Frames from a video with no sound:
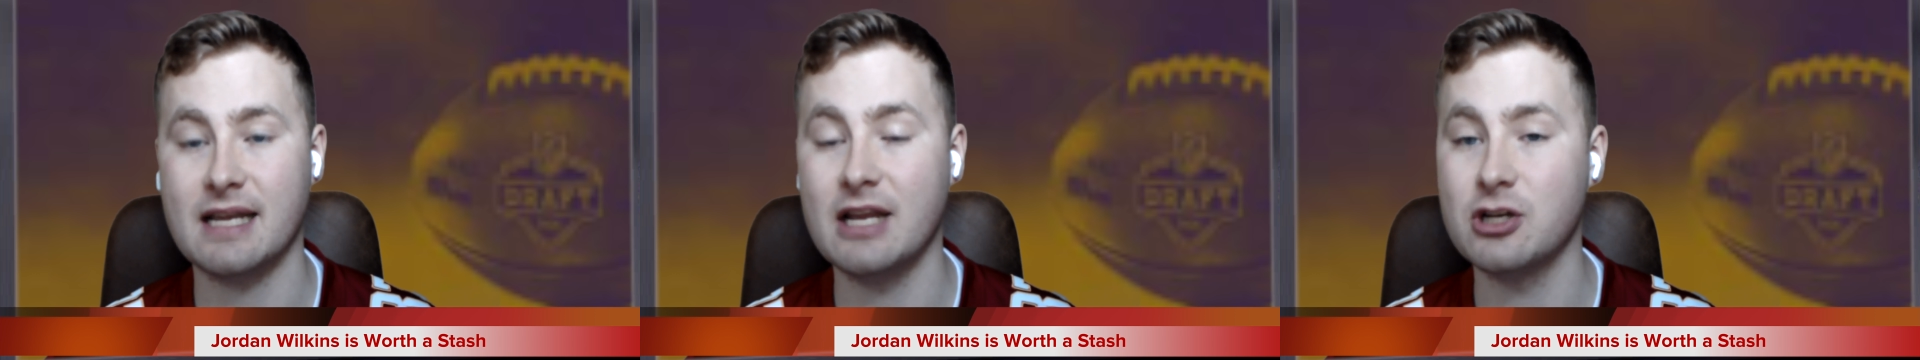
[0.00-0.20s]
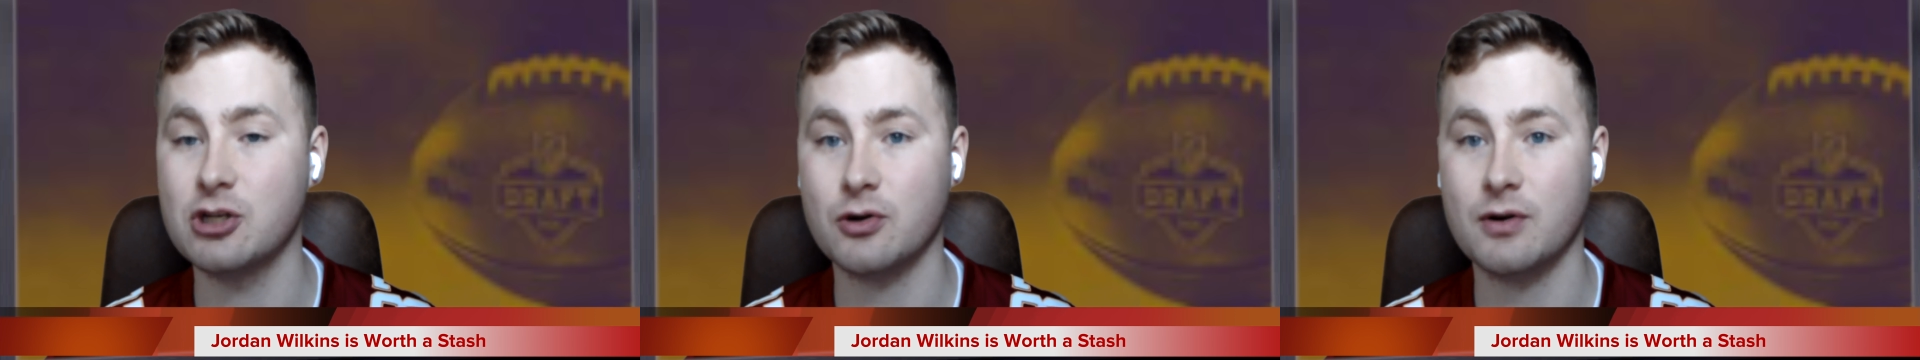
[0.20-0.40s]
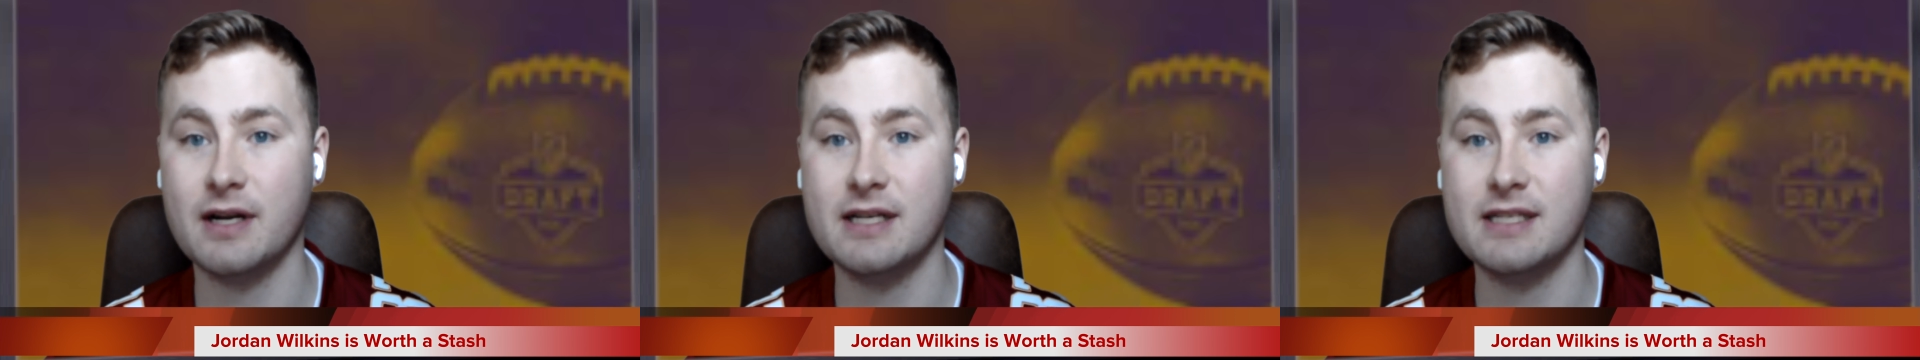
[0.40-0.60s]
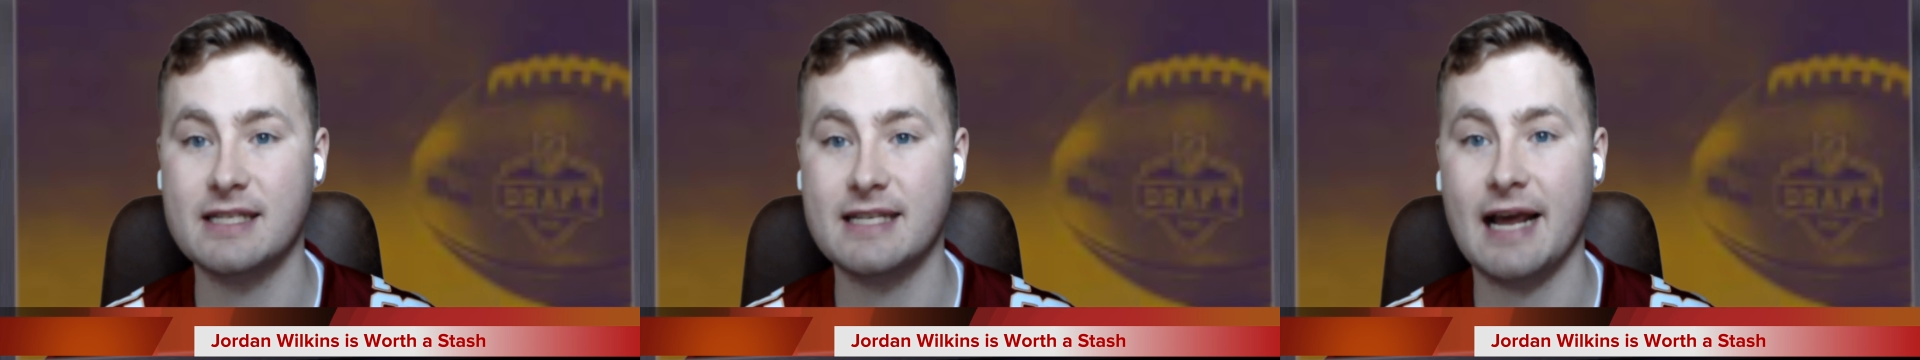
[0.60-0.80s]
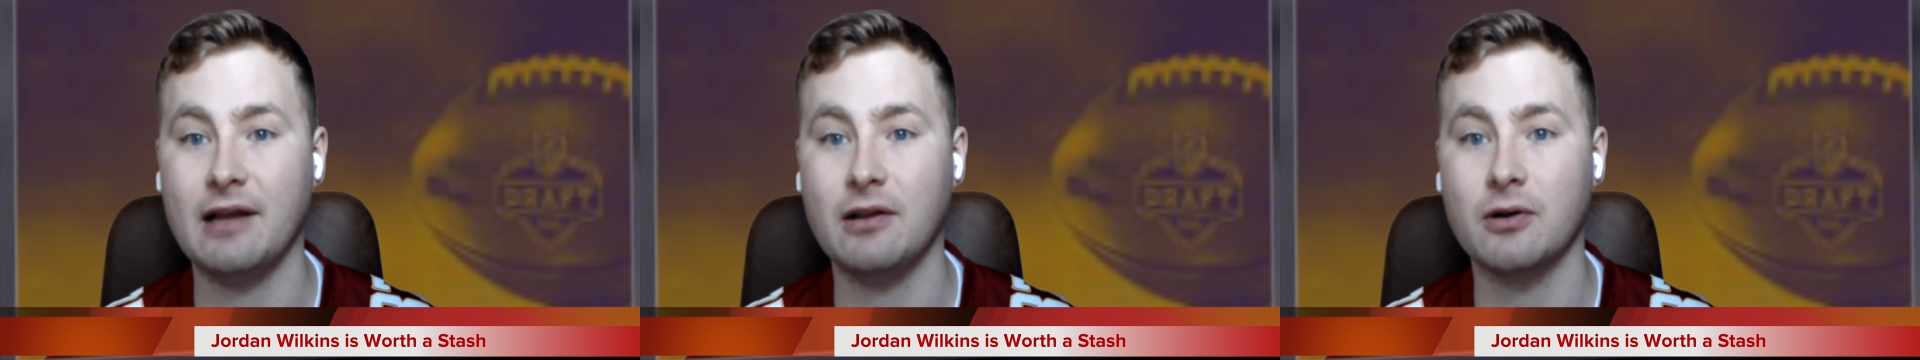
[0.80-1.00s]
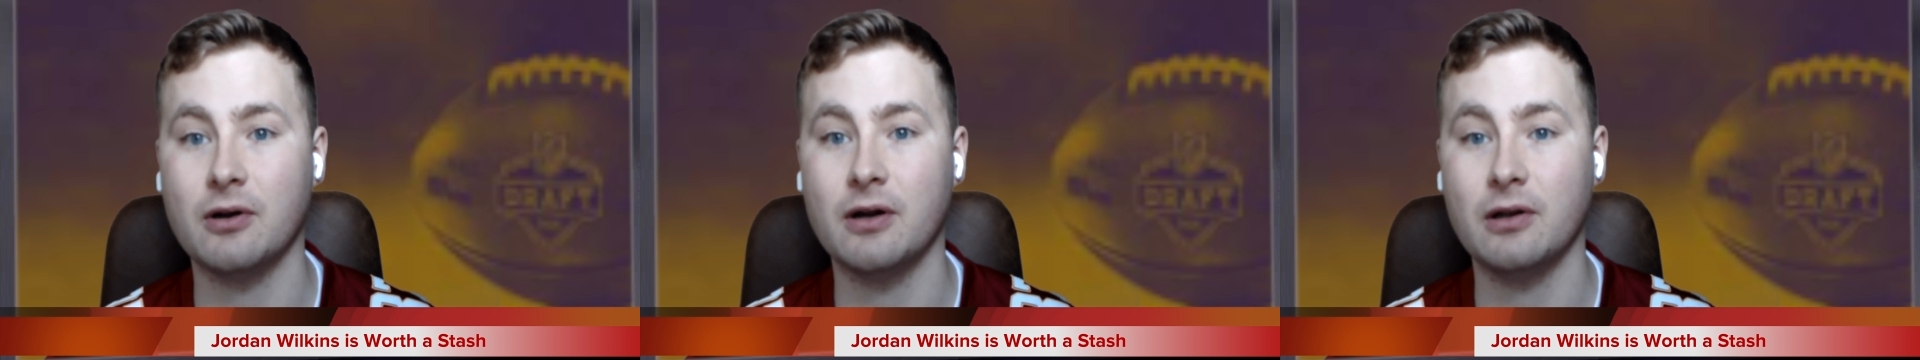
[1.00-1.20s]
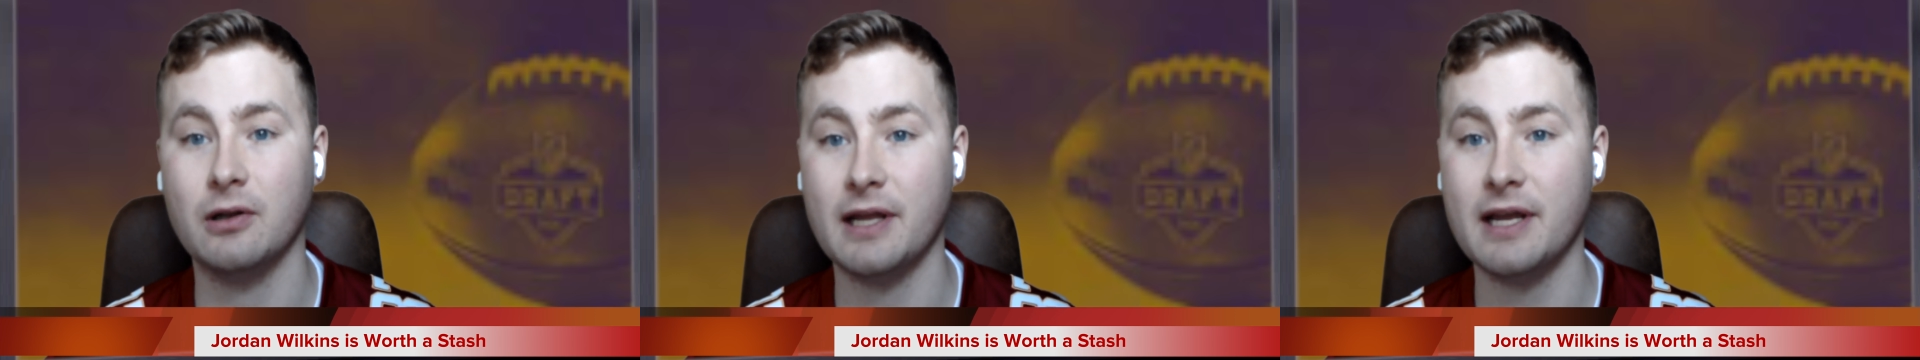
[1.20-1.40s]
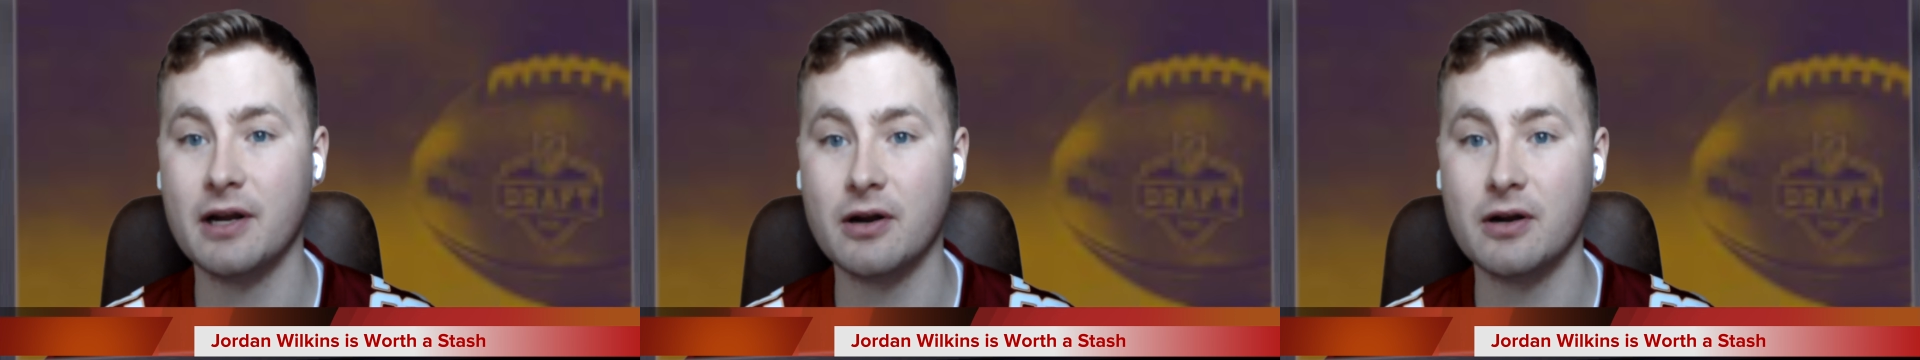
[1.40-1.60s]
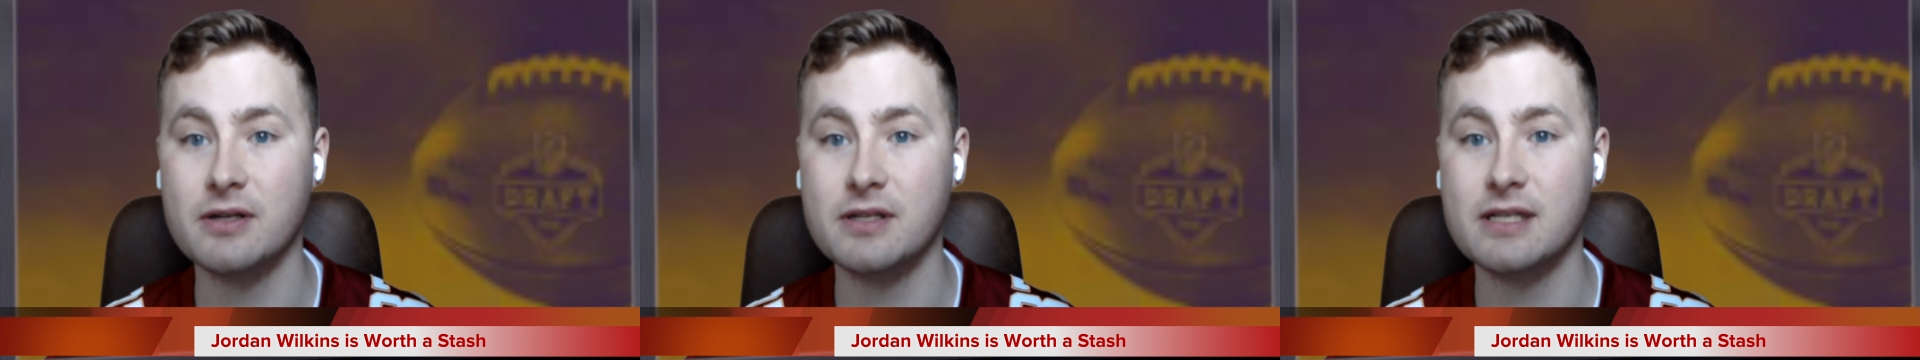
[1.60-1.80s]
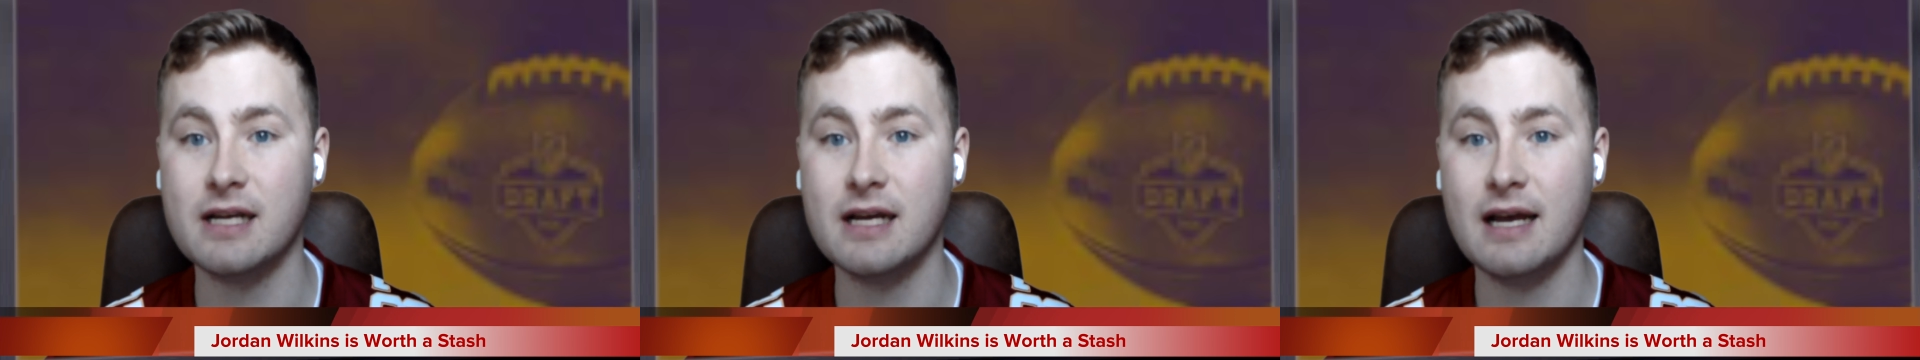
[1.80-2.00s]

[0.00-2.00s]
injury to Taylor lingers,